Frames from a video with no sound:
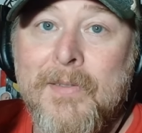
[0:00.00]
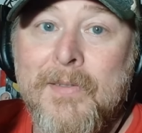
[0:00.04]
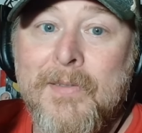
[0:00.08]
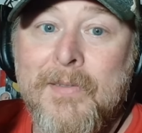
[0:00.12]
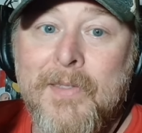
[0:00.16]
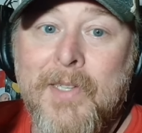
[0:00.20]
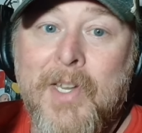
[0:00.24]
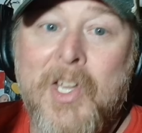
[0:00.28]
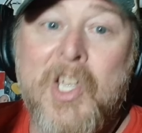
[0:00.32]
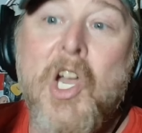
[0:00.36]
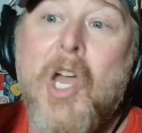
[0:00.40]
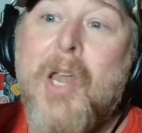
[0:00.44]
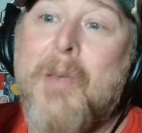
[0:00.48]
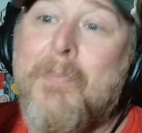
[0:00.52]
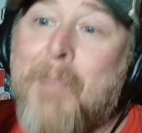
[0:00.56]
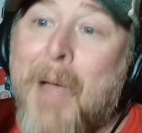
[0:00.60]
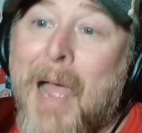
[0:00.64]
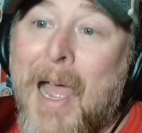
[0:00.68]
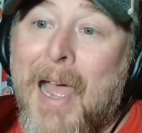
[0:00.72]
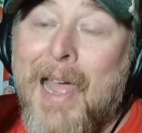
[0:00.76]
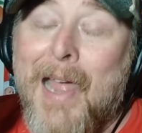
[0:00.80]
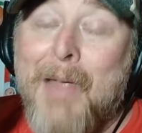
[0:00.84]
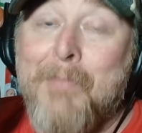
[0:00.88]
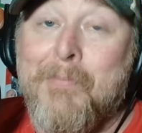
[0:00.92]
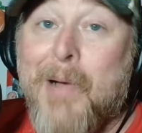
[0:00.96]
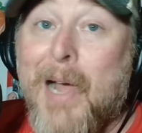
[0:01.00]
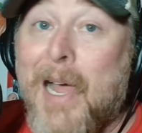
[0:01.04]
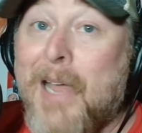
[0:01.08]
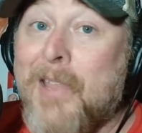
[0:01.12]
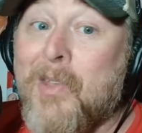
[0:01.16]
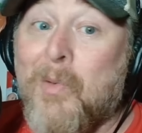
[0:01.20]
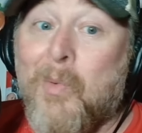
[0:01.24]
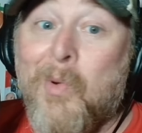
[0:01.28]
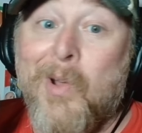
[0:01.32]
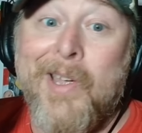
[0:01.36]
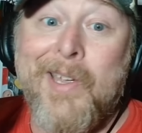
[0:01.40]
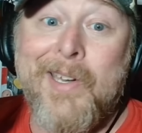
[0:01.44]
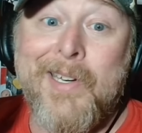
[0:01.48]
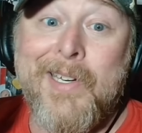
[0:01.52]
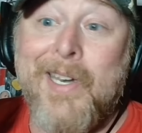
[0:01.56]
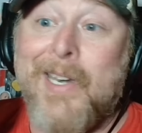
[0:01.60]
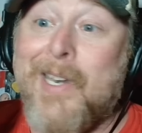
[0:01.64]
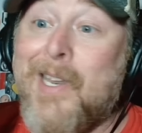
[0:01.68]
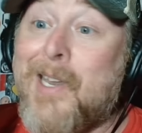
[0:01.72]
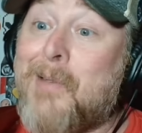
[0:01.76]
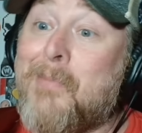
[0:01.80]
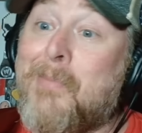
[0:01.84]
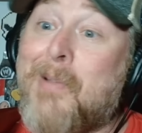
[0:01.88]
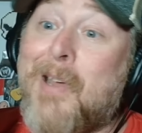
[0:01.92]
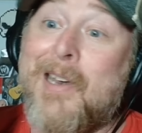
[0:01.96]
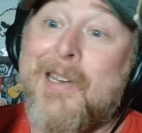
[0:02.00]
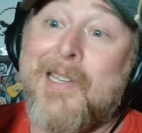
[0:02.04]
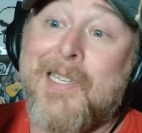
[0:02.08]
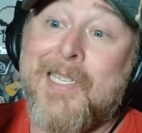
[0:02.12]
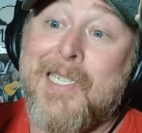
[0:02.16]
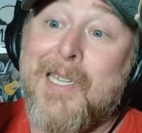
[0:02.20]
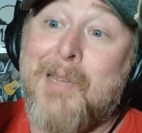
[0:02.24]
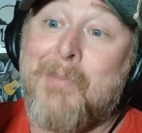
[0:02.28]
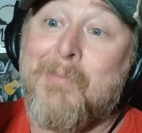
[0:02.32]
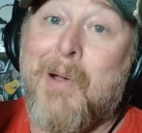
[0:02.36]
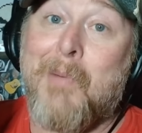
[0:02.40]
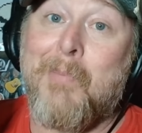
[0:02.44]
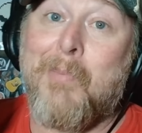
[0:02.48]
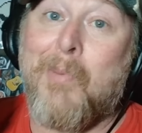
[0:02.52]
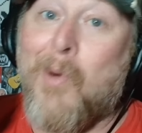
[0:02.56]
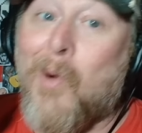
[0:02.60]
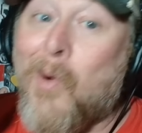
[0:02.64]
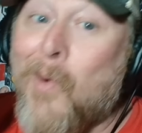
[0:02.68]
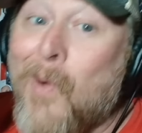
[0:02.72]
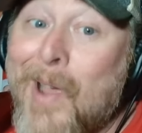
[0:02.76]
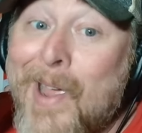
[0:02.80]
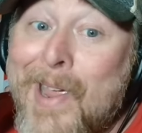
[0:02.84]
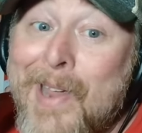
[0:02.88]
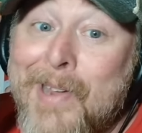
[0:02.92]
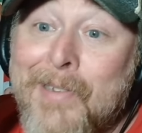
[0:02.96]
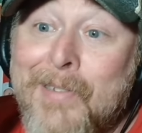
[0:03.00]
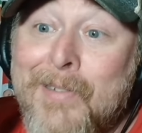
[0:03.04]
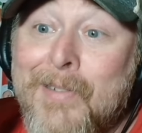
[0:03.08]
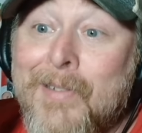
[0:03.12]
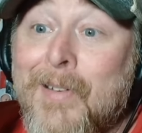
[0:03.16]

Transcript: Goodbye, by the way. Did anybody see my boy?